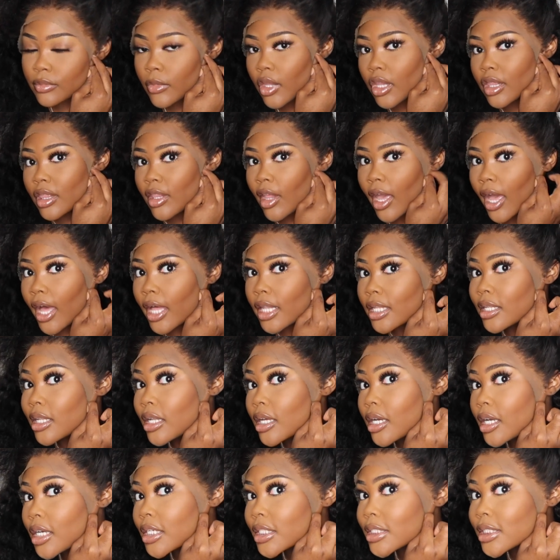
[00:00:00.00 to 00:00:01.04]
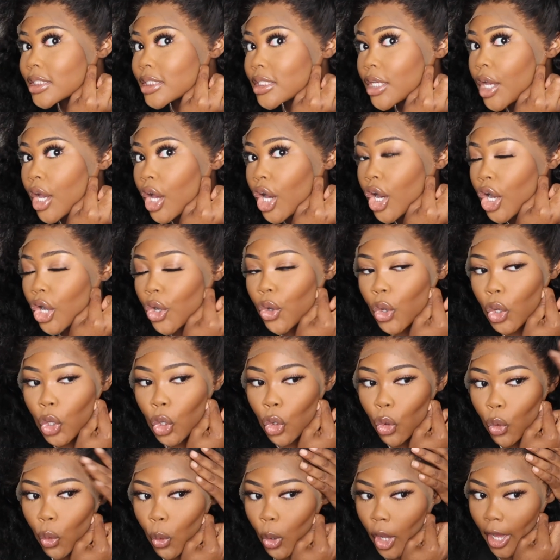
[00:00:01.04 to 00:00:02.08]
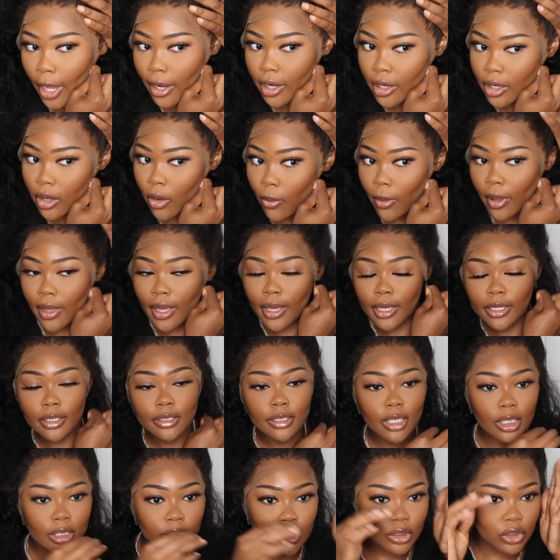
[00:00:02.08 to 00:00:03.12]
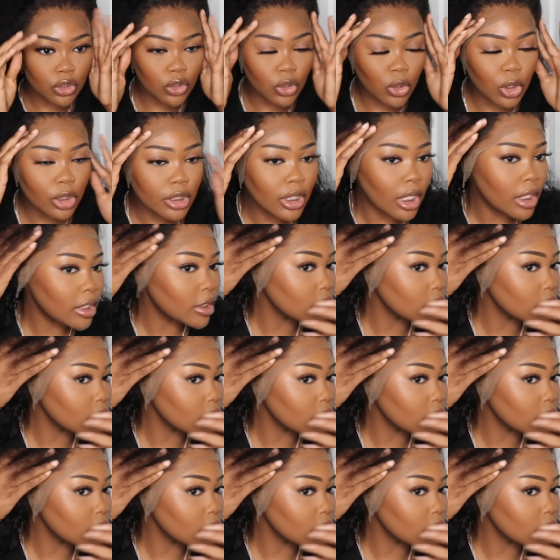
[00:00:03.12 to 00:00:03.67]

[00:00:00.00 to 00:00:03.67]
That looks good, okay? That looks good, that